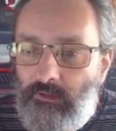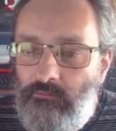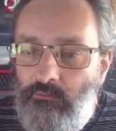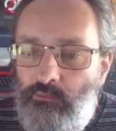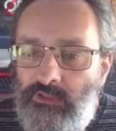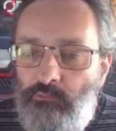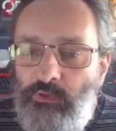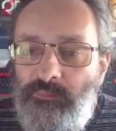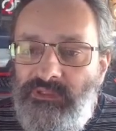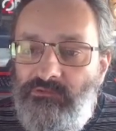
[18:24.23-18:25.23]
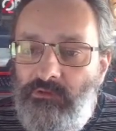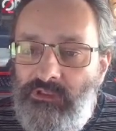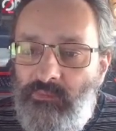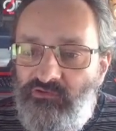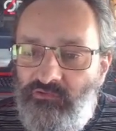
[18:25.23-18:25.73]
we repeat the
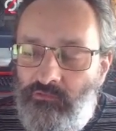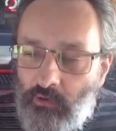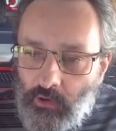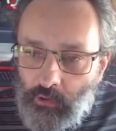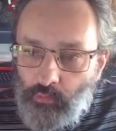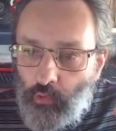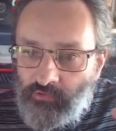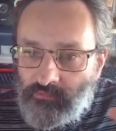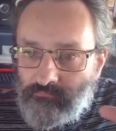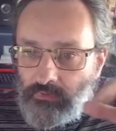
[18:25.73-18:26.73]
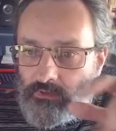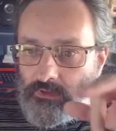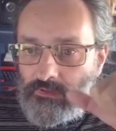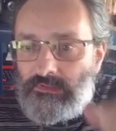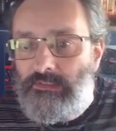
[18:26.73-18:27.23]
animation walk.
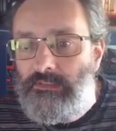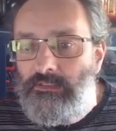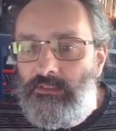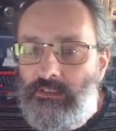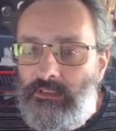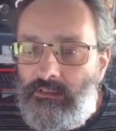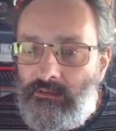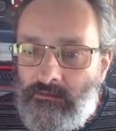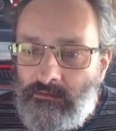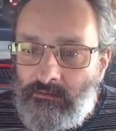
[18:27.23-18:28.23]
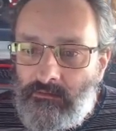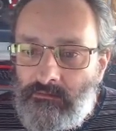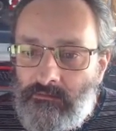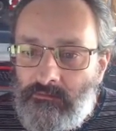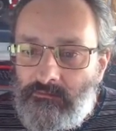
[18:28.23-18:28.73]

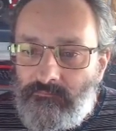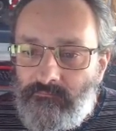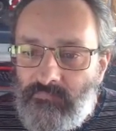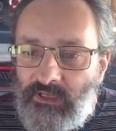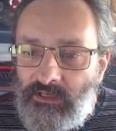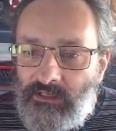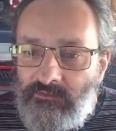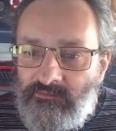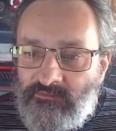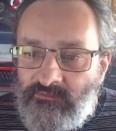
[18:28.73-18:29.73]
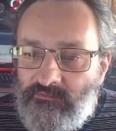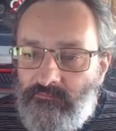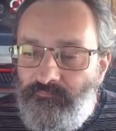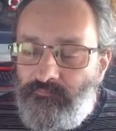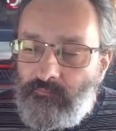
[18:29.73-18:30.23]
And
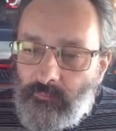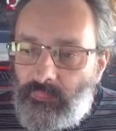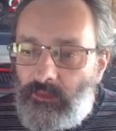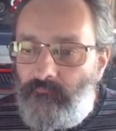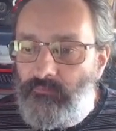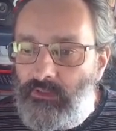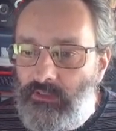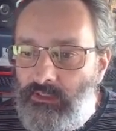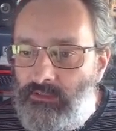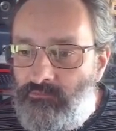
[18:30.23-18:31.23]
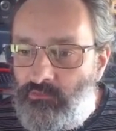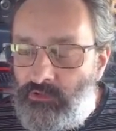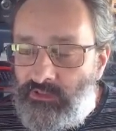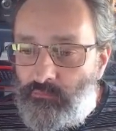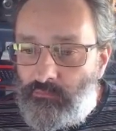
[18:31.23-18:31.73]
else, if the
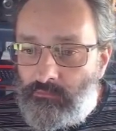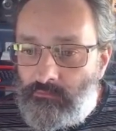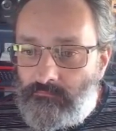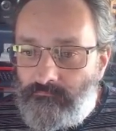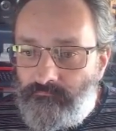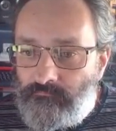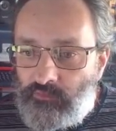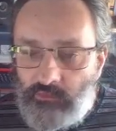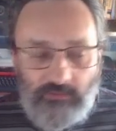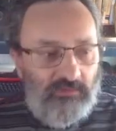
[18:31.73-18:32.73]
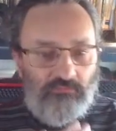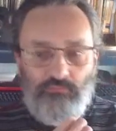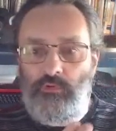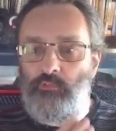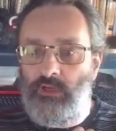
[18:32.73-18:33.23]
hero, so it
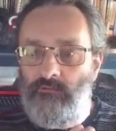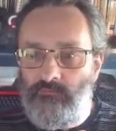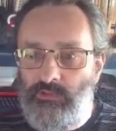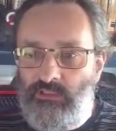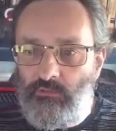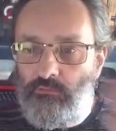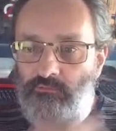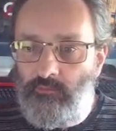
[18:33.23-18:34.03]
means we are very close from